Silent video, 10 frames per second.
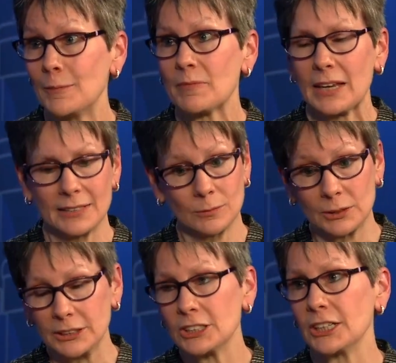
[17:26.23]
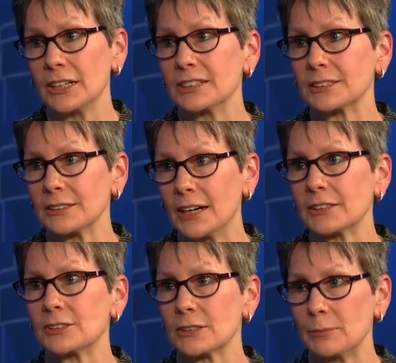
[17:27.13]
Hasn't really changed a lot.
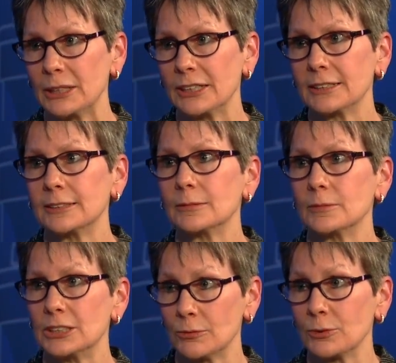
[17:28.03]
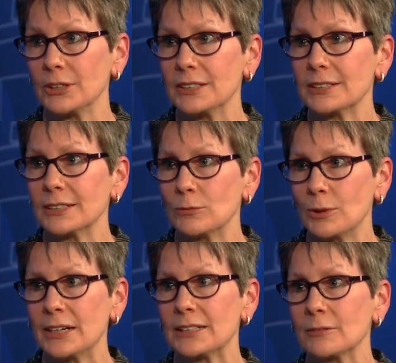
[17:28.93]
There's a big difference in
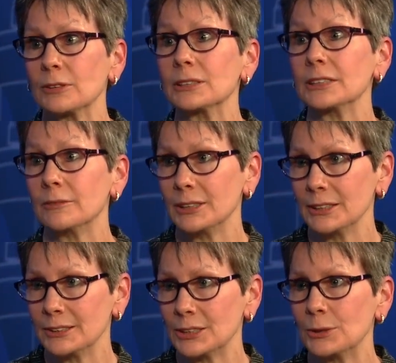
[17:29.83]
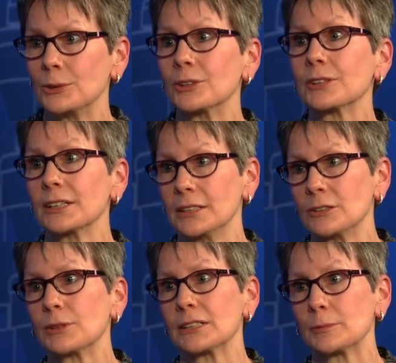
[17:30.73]
rates of living donor kidney
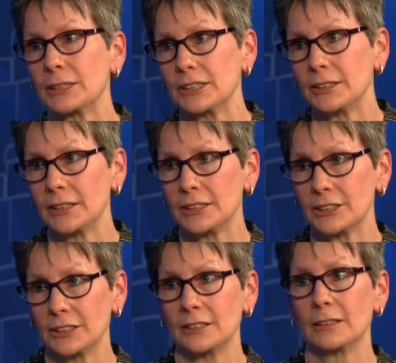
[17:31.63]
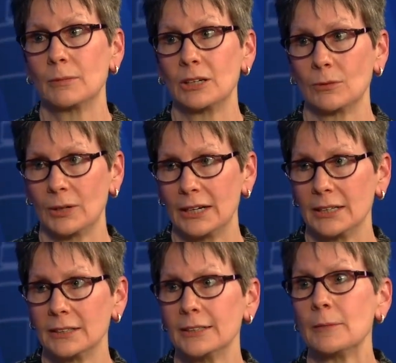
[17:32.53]
transplantation among
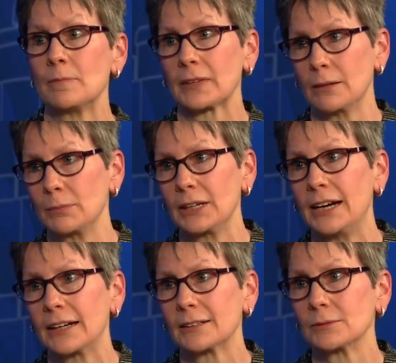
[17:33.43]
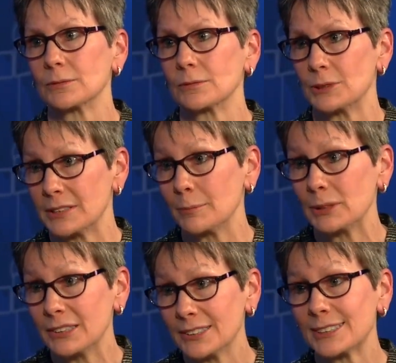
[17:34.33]
white and Black
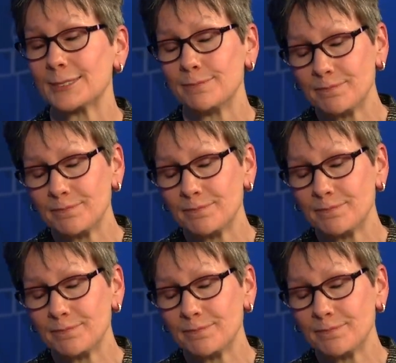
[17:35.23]
recipients.